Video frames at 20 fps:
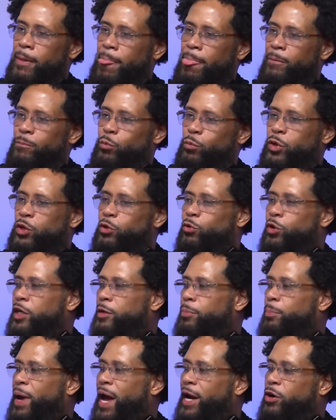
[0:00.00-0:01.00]
when you look
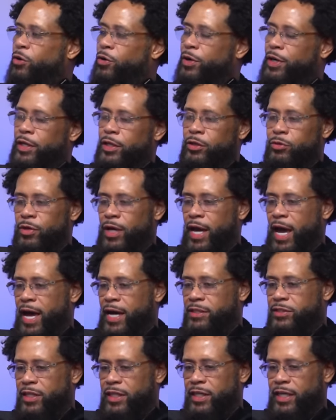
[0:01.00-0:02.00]
back on it and you
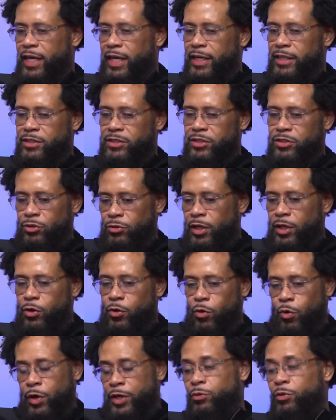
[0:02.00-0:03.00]
ask the kids, you look
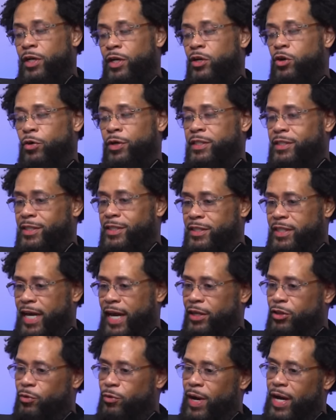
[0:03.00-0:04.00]
or you look on it today
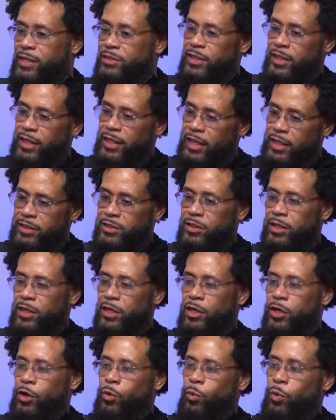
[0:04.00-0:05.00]
and you ask the kids,
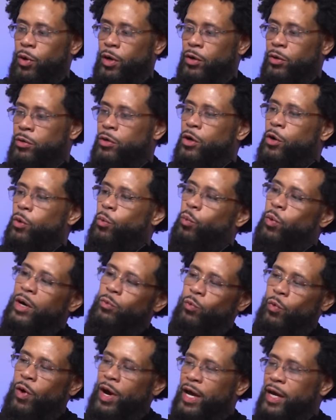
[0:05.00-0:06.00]
well, what
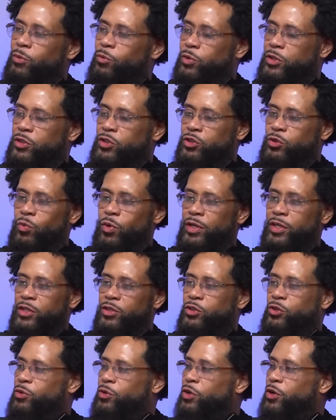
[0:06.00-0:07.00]
way would you want to
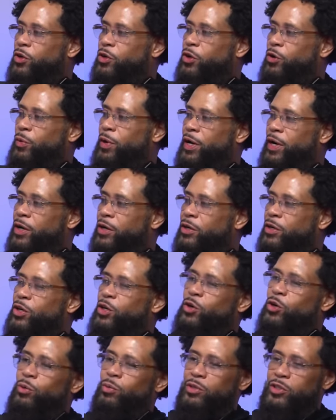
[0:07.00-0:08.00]
do your career?
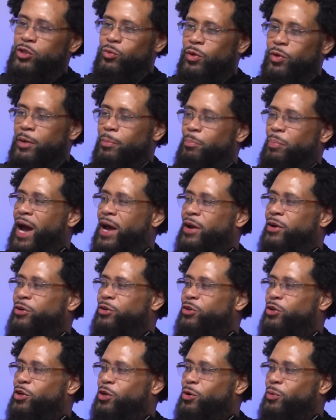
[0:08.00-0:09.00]
Who would you to pattern
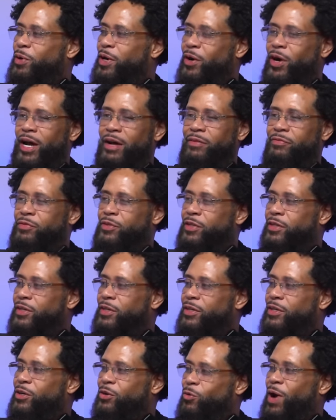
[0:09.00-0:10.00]
your career after
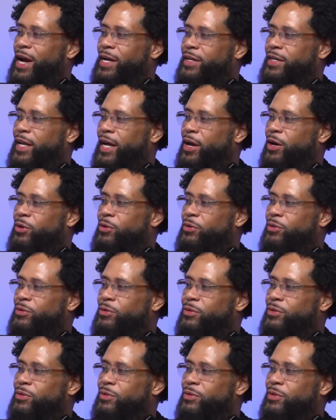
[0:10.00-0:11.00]
mm-hmm. right now?
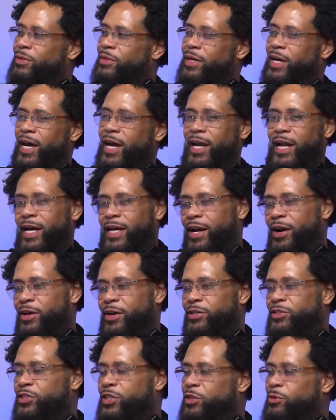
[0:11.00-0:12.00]
And I
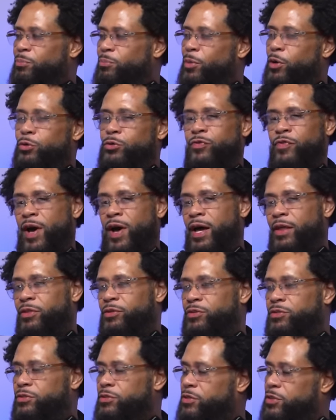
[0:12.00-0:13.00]
guarantee you, most
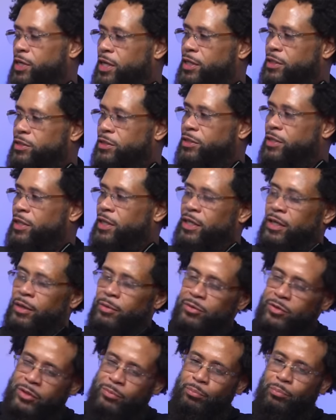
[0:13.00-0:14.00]
fathers and sons,
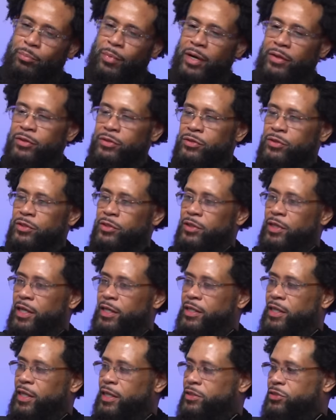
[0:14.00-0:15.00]
mothers and,
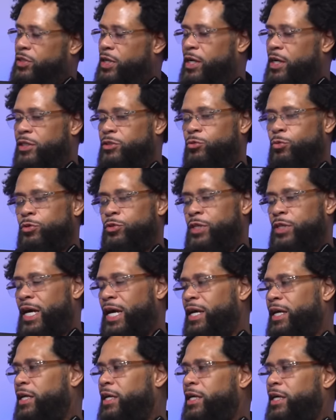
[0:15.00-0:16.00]
and, and sons will
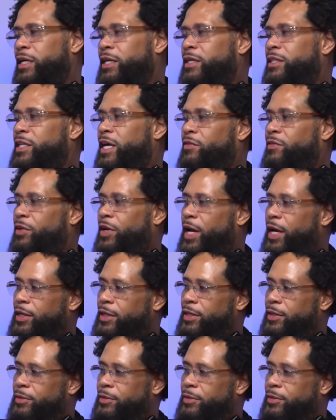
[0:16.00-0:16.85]
say, Devin Haney.